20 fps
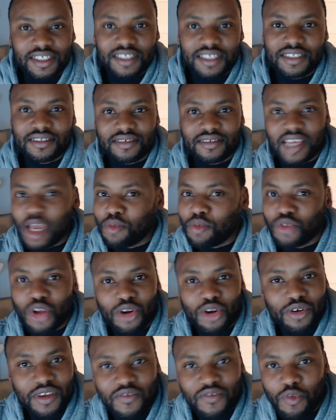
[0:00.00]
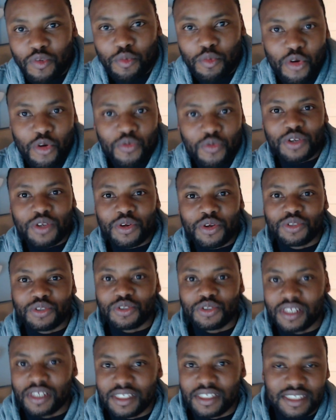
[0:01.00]
So I just kept on looking for more
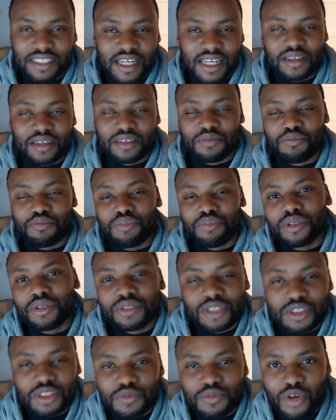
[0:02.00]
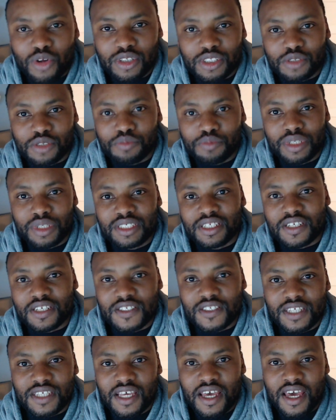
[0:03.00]
windows to clean and built a small little
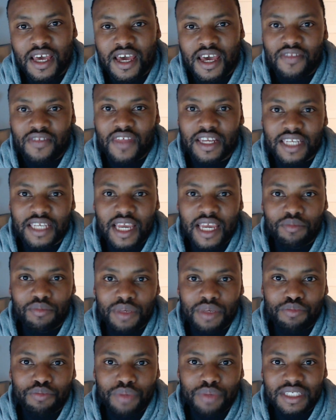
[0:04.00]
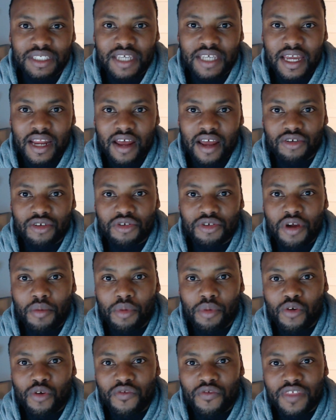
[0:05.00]
business that kept me busy and
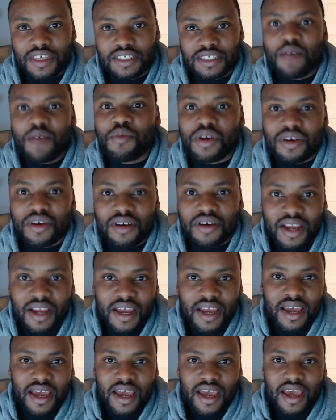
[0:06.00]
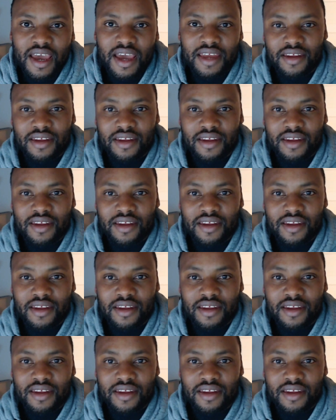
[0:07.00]
out of trouble over the summer.